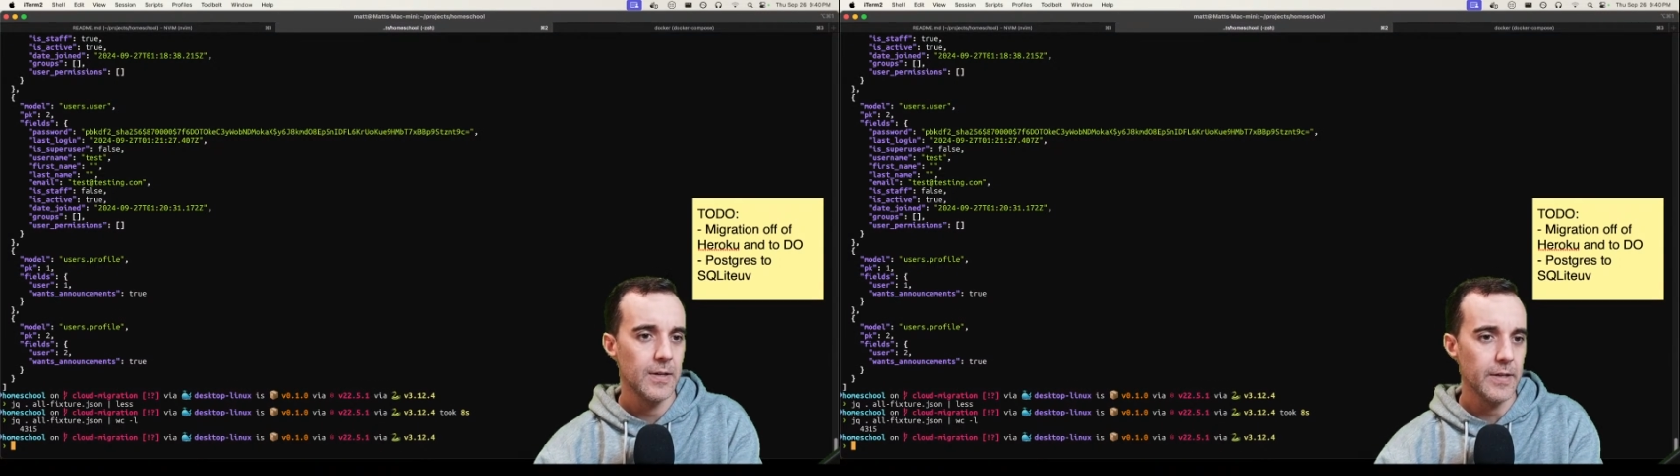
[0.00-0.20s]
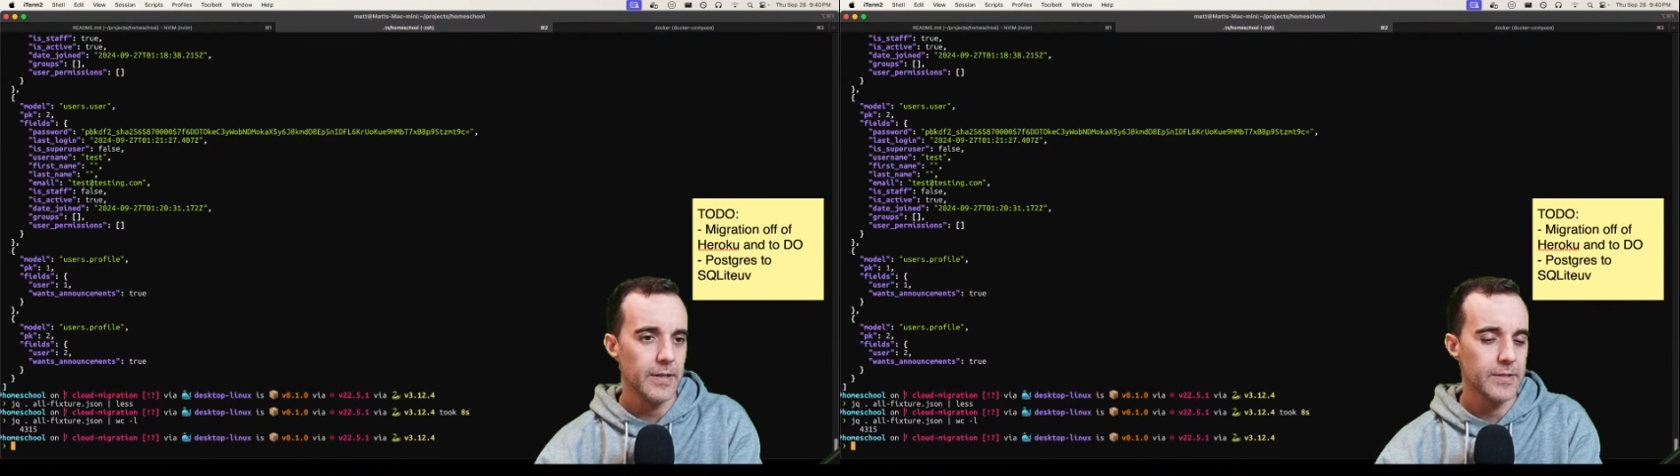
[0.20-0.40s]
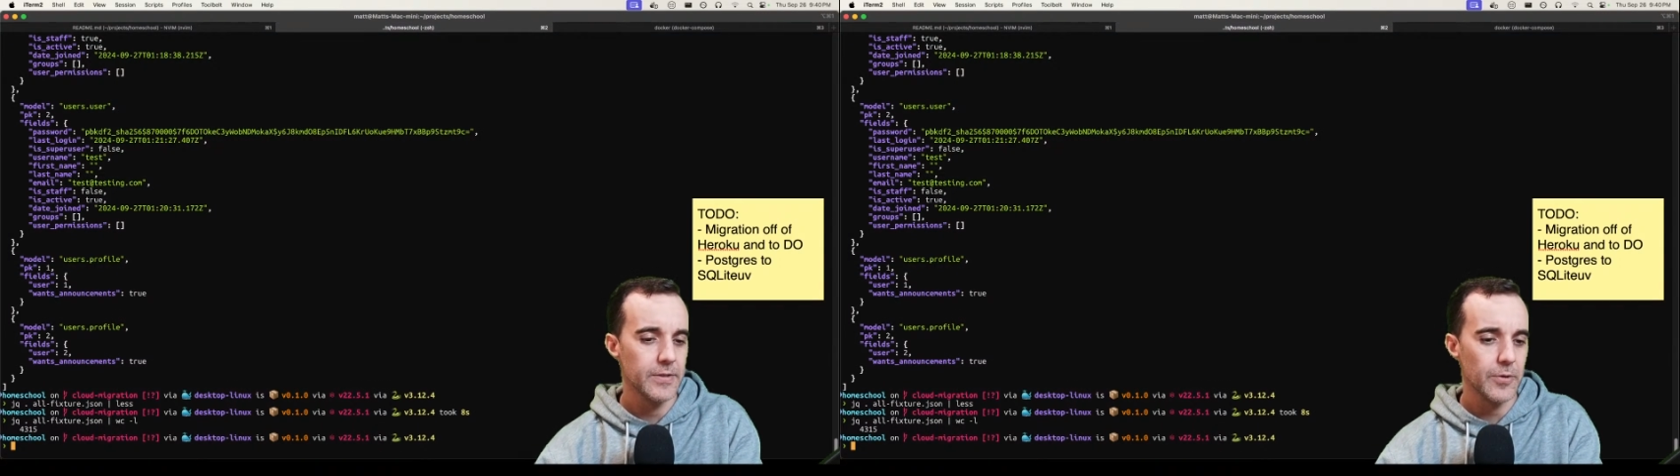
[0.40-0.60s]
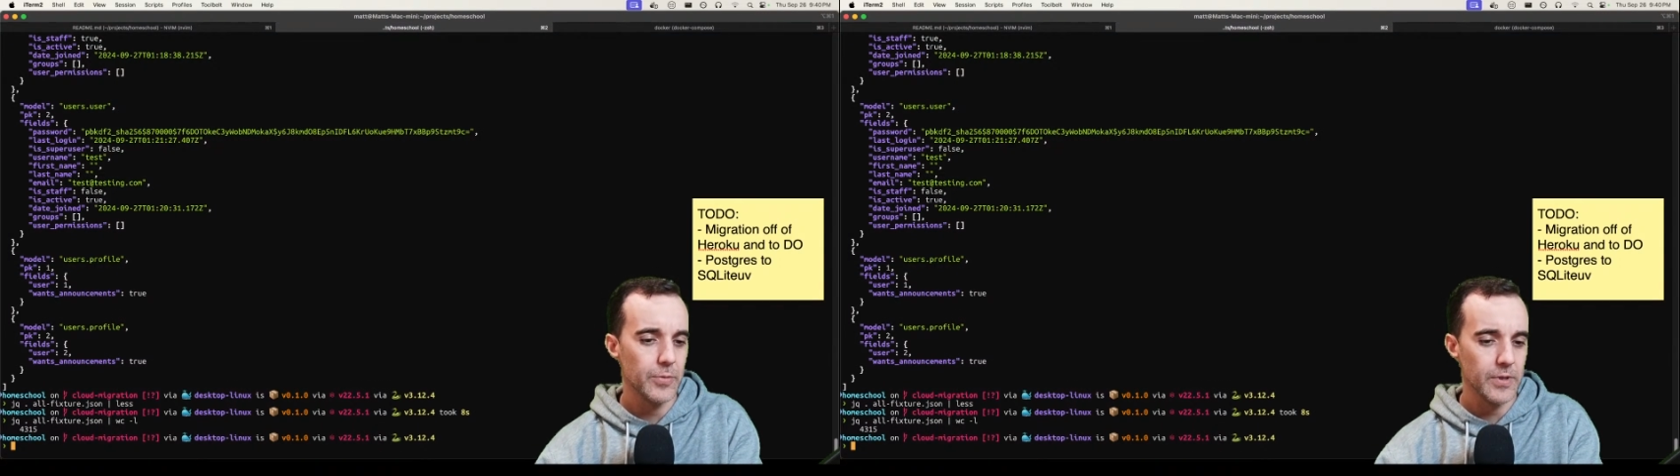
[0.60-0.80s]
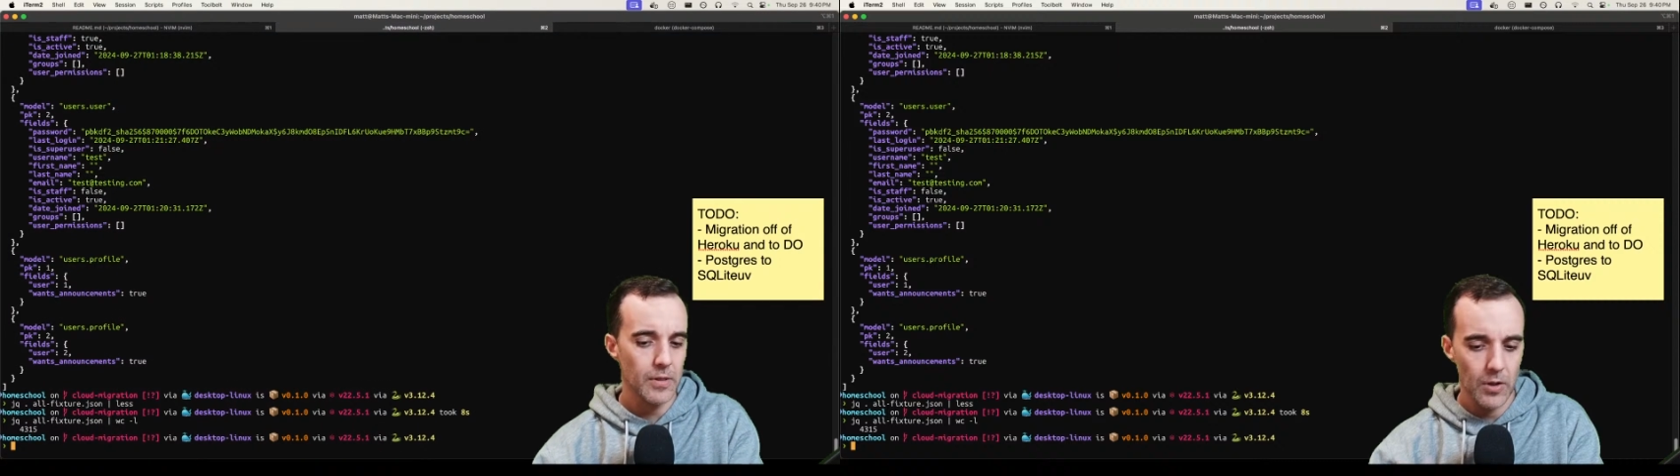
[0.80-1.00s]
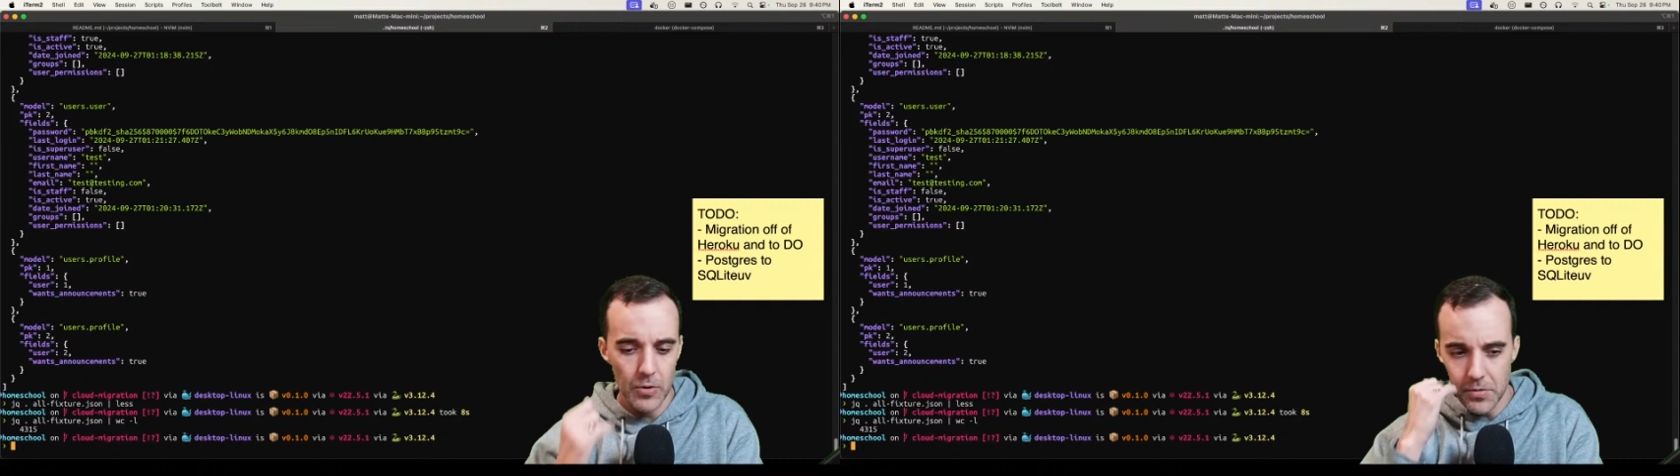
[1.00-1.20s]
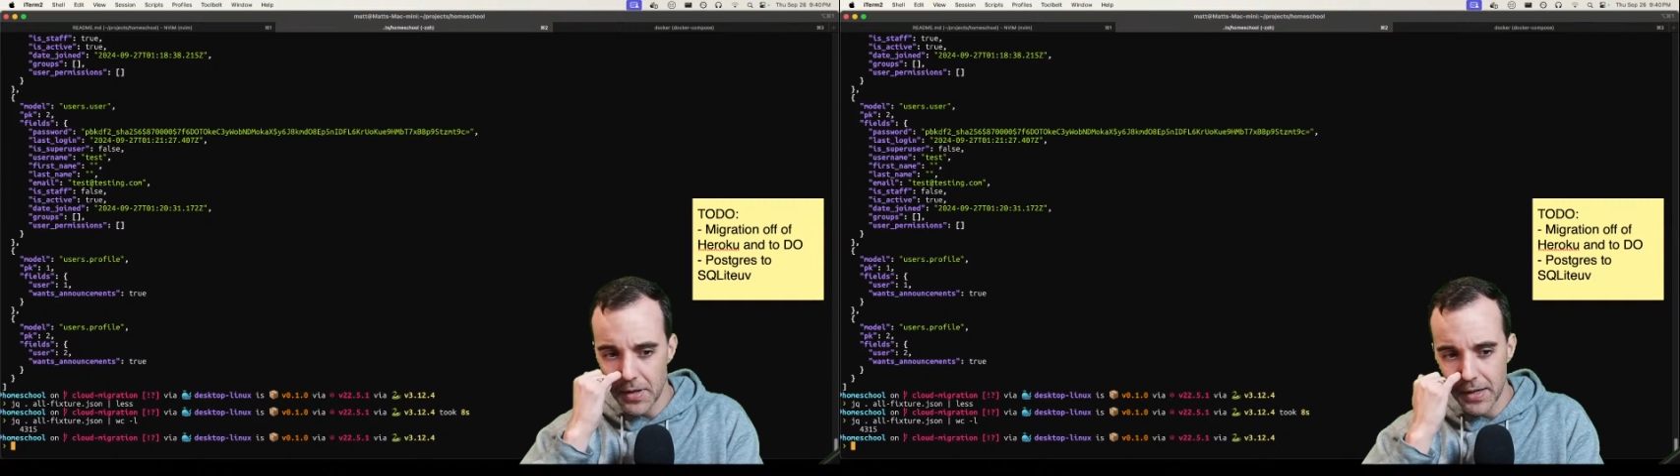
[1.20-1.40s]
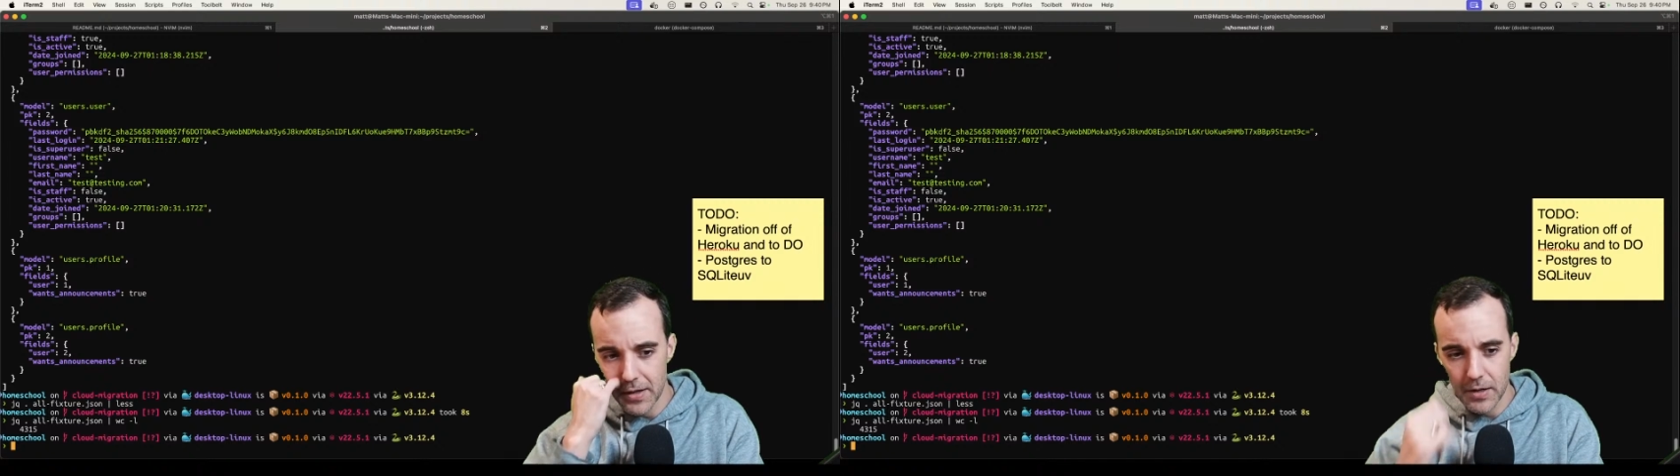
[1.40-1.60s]
is there was a load
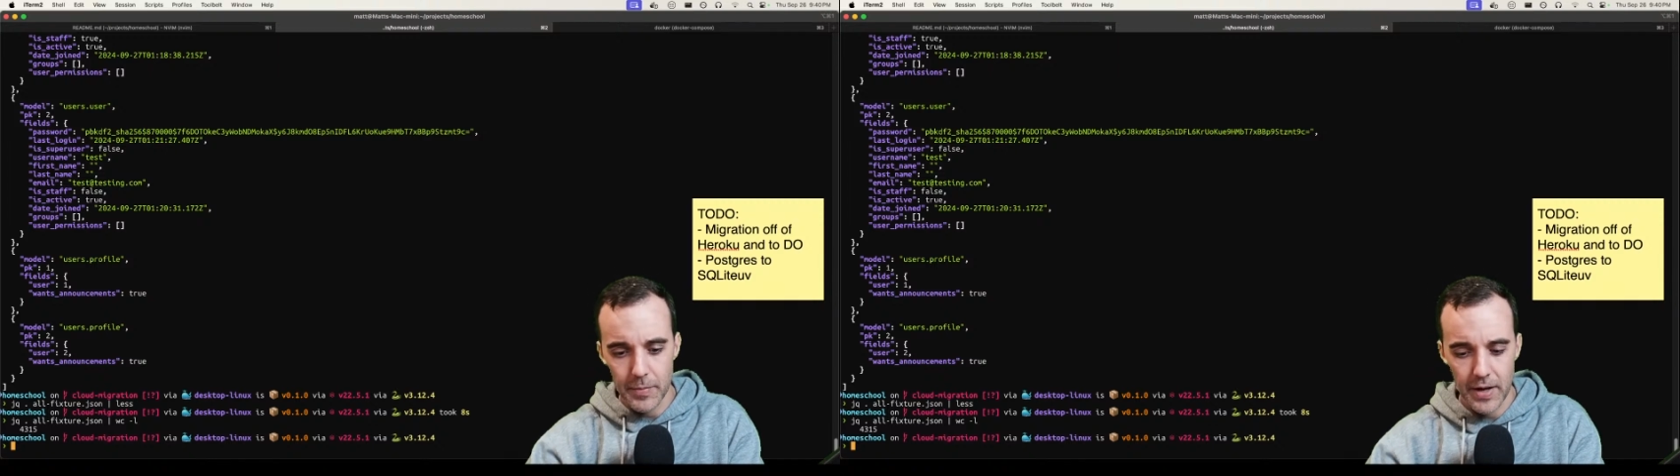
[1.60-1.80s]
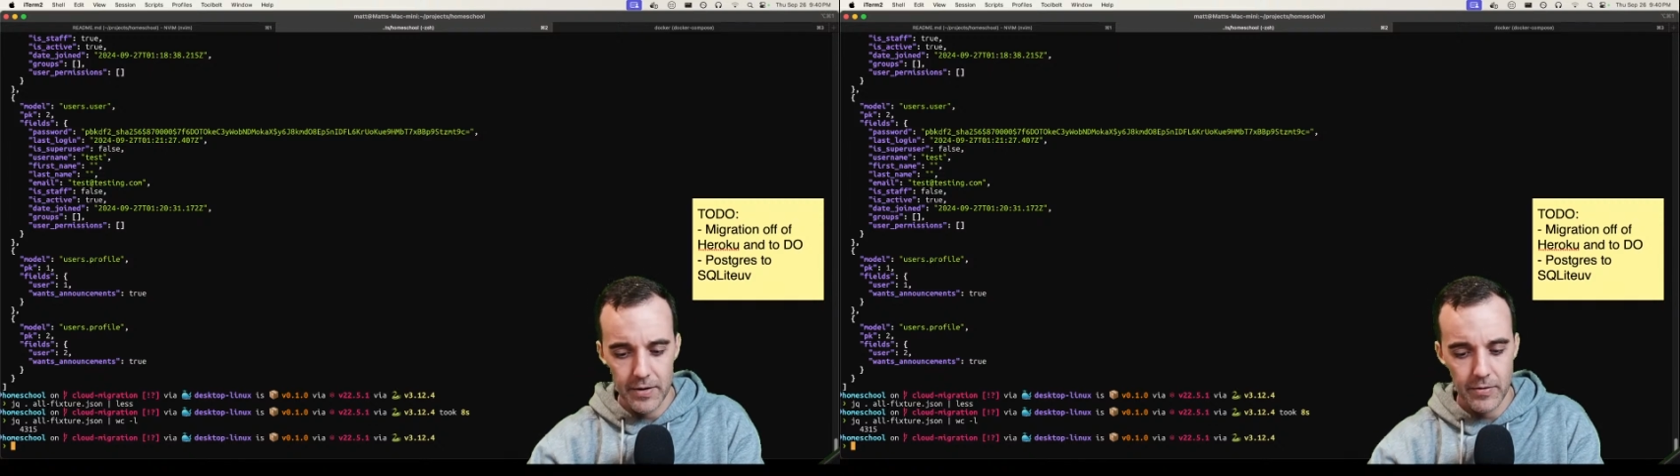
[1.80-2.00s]
data command,